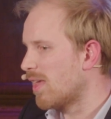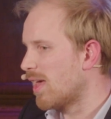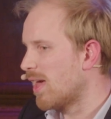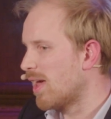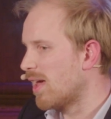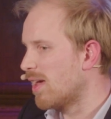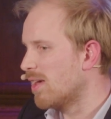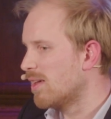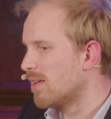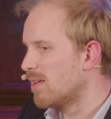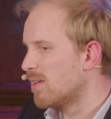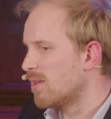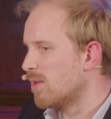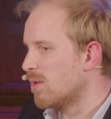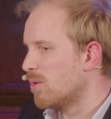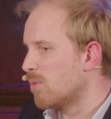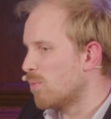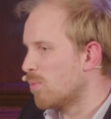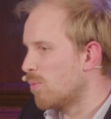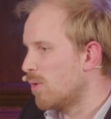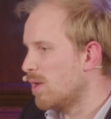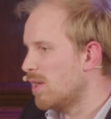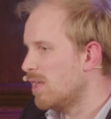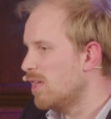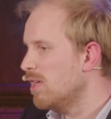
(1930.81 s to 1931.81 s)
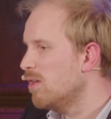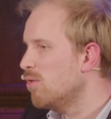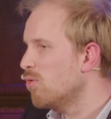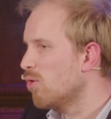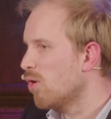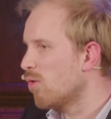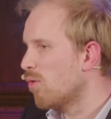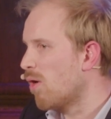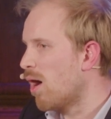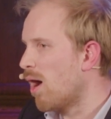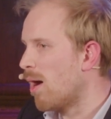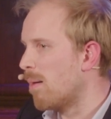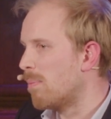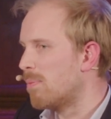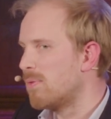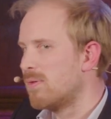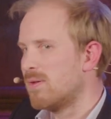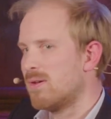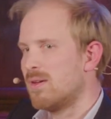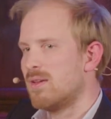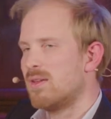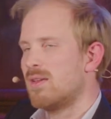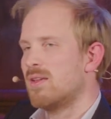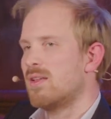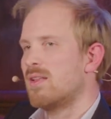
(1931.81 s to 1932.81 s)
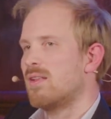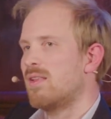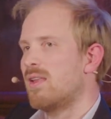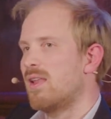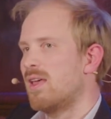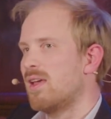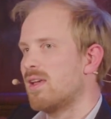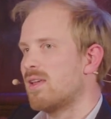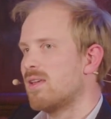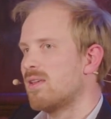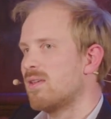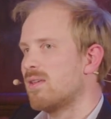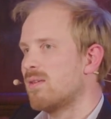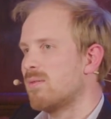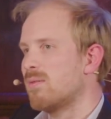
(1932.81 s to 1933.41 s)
that when he grew up, like,